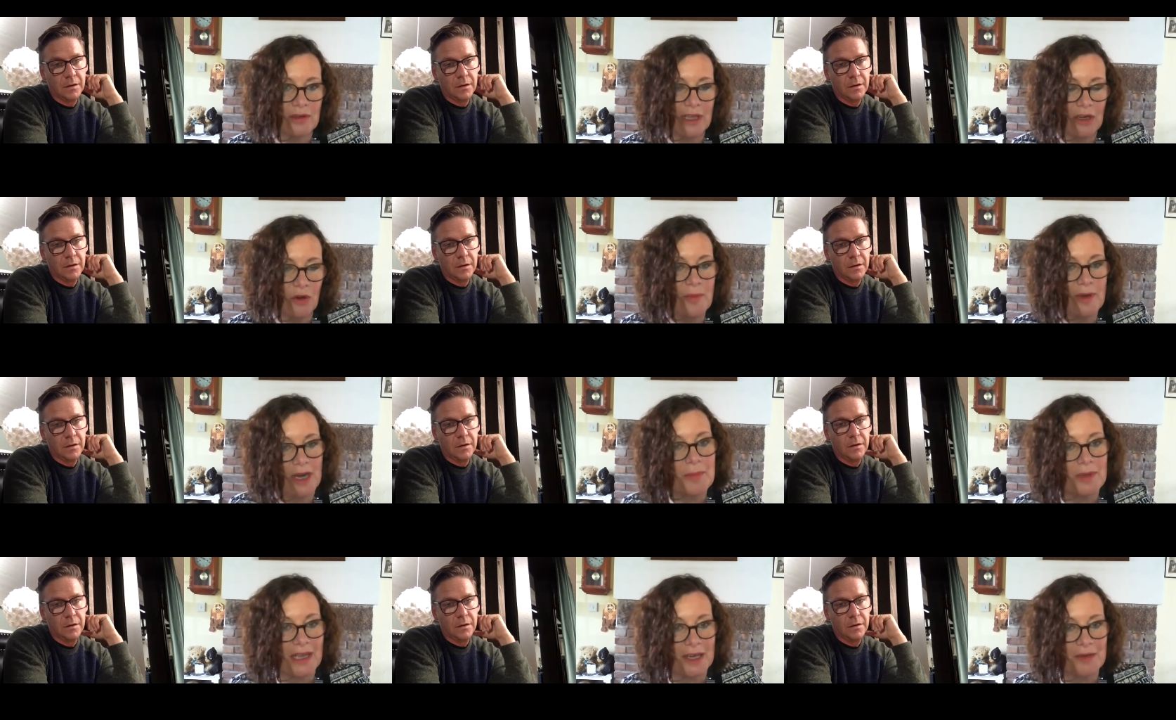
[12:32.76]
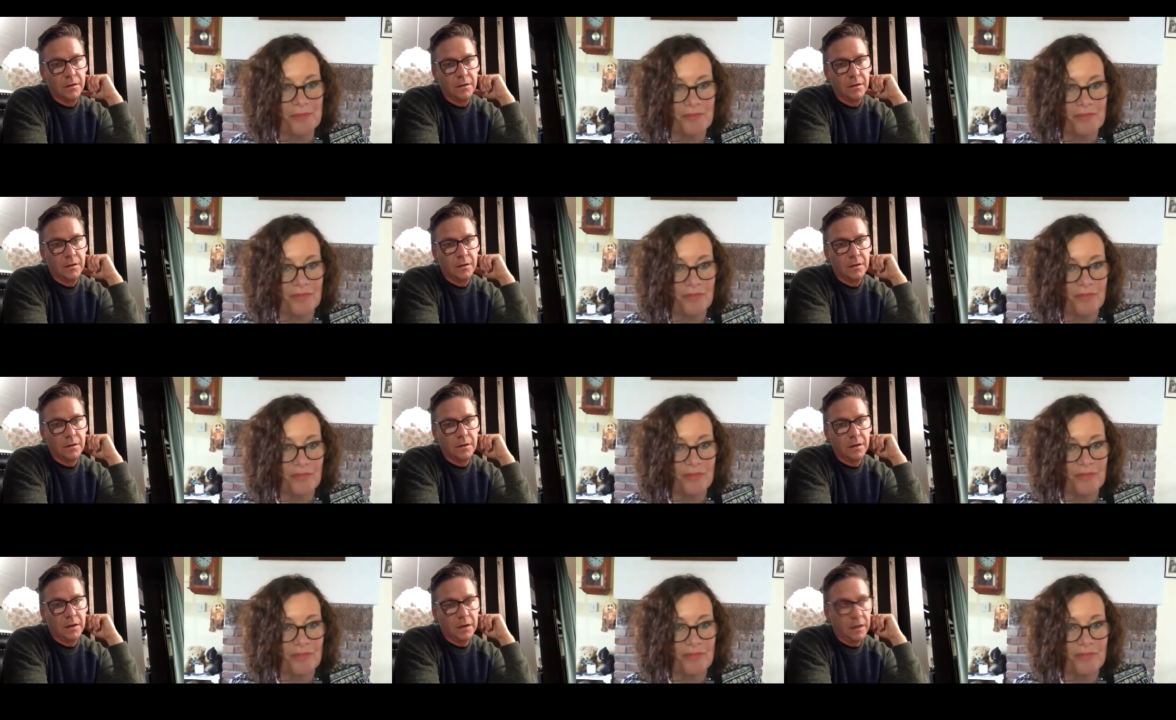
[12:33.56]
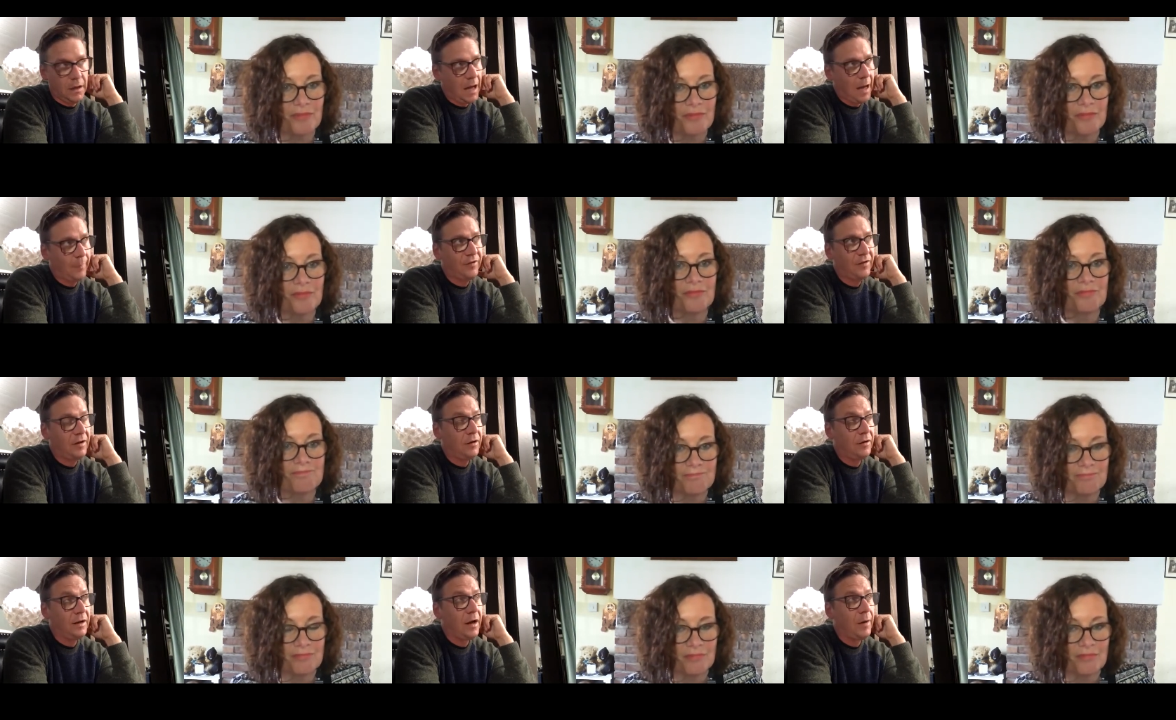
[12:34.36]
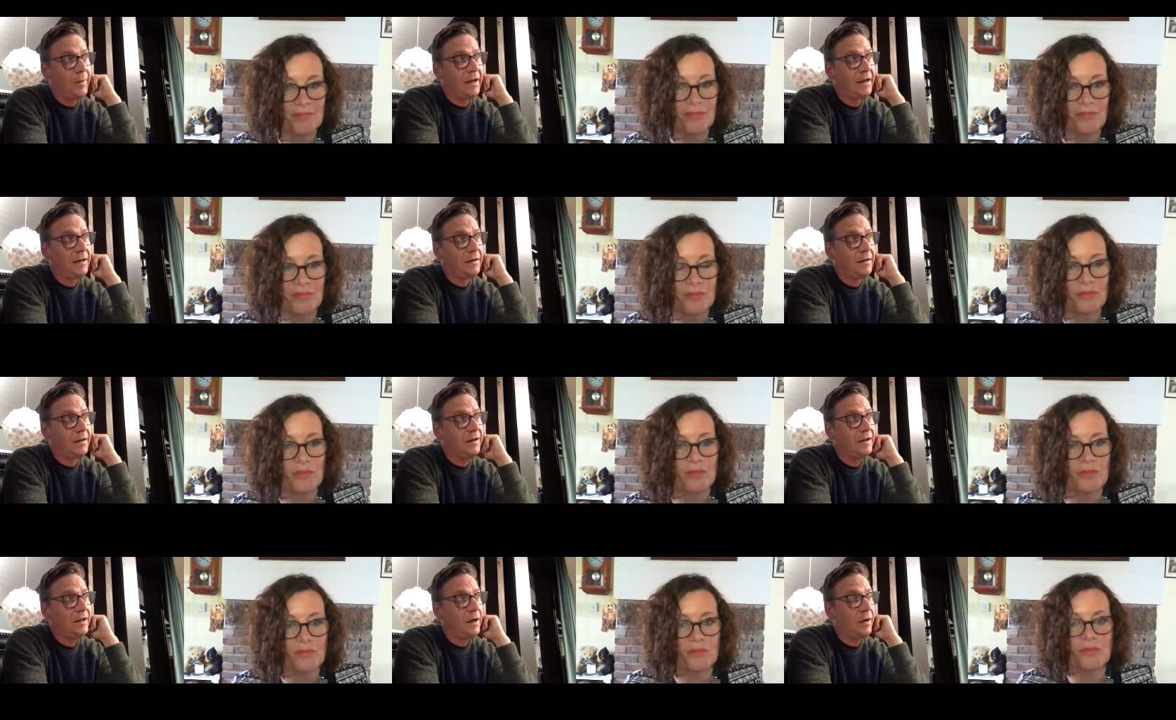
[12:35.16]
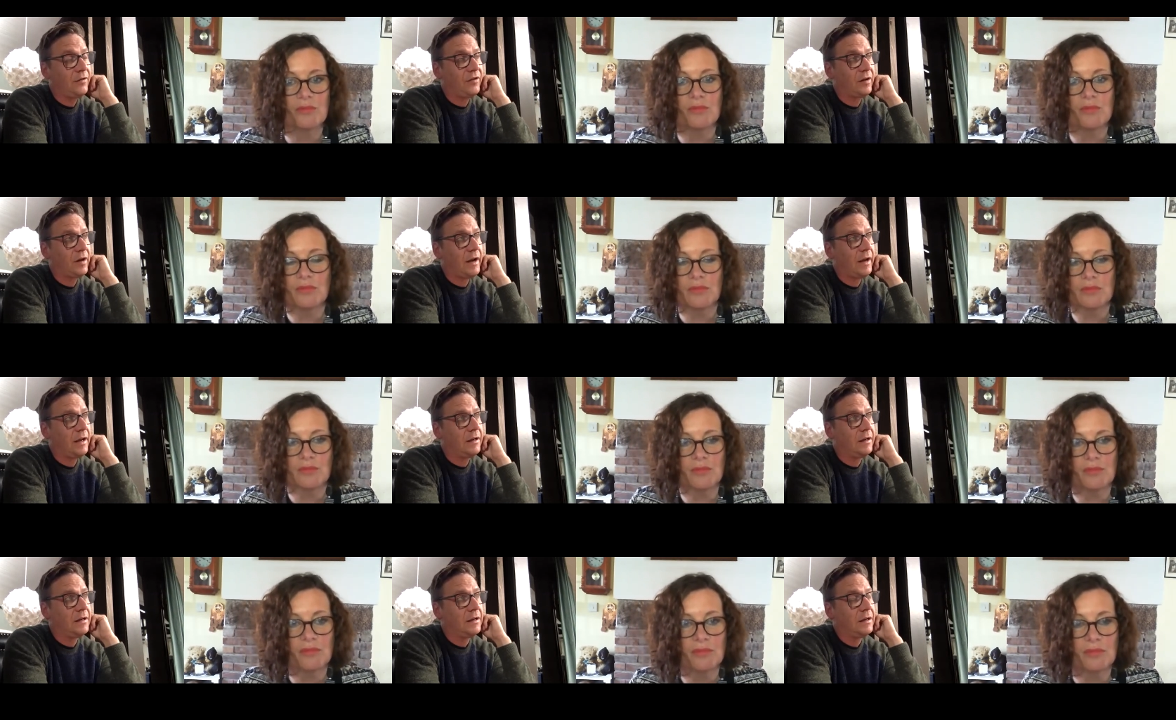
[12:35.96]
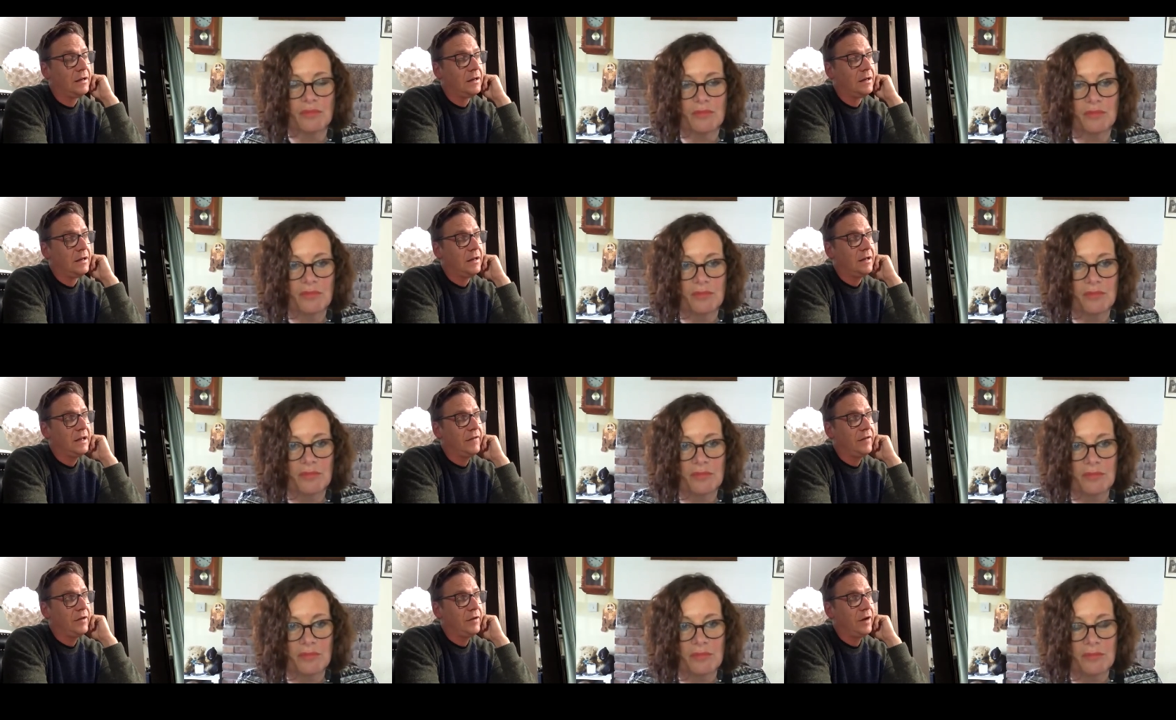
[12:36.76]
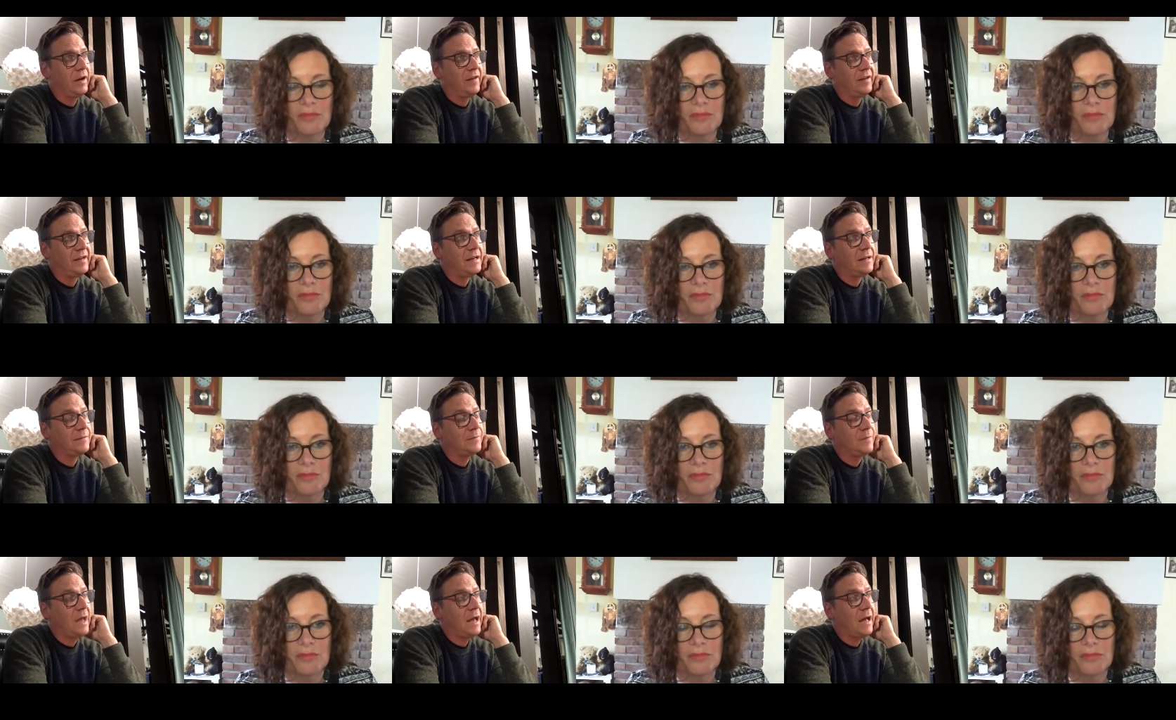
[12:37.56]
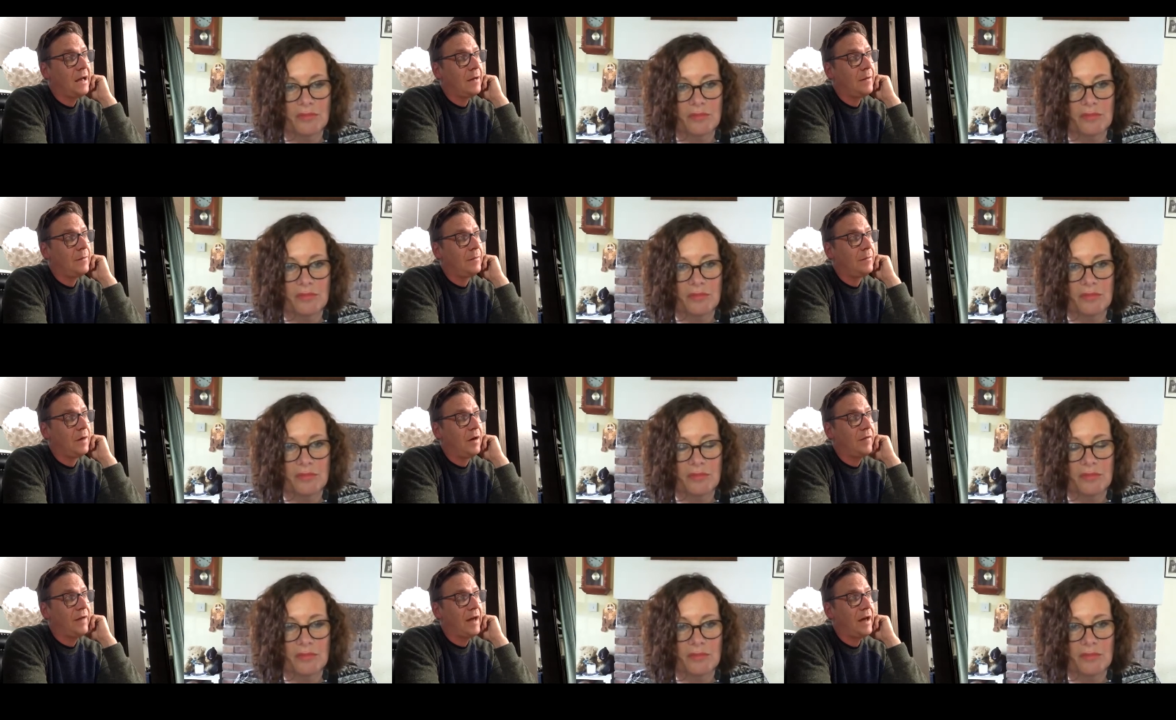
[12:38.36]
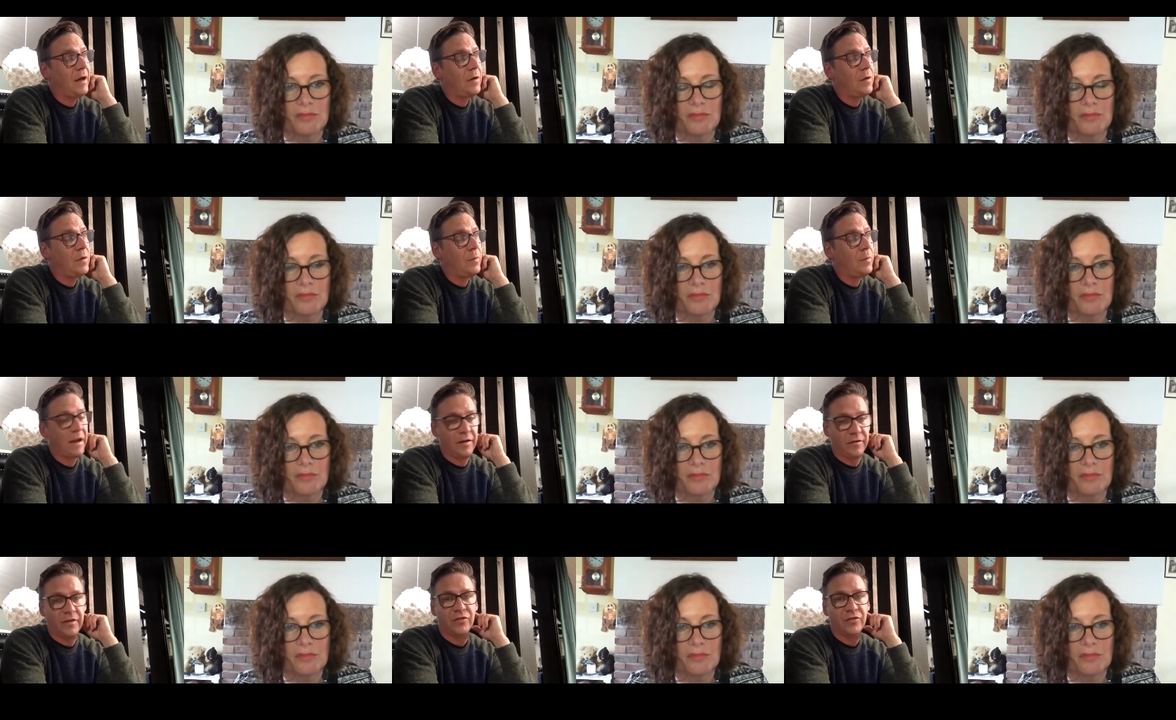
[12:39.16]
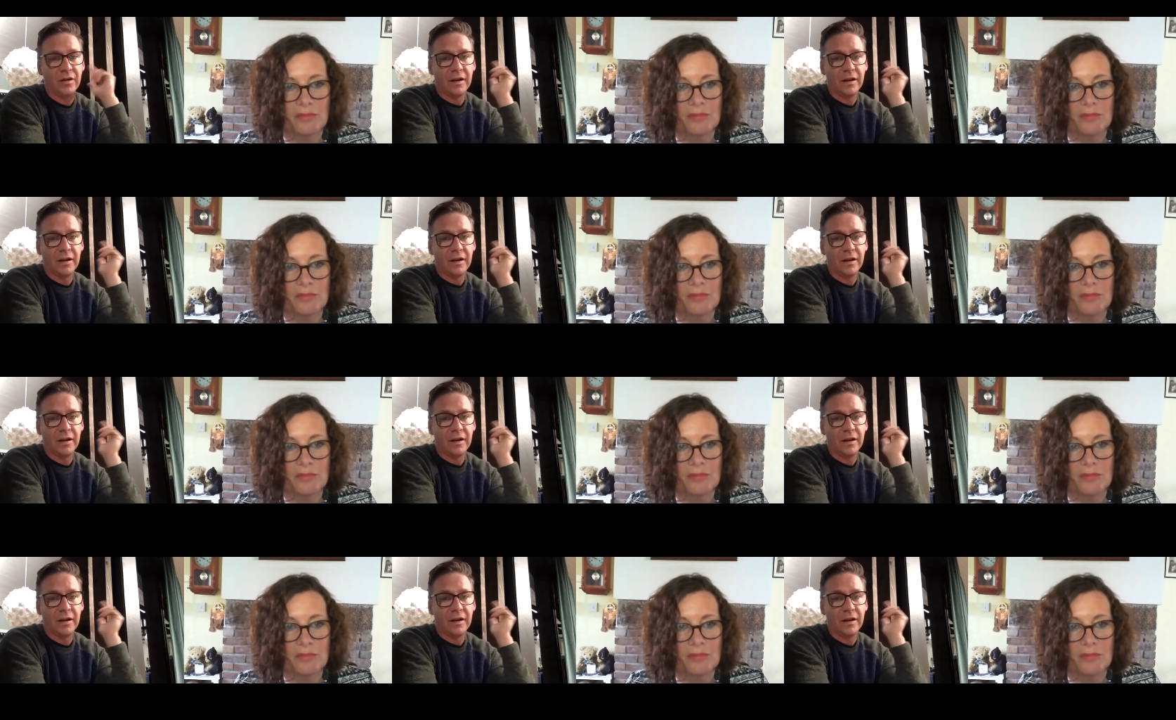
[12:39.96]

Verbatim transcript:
Speaker 1: they'll open up again.
Speaker 2: Absolutely, I mean, eh, you know, to kind of give you an idea um, of how beneficial it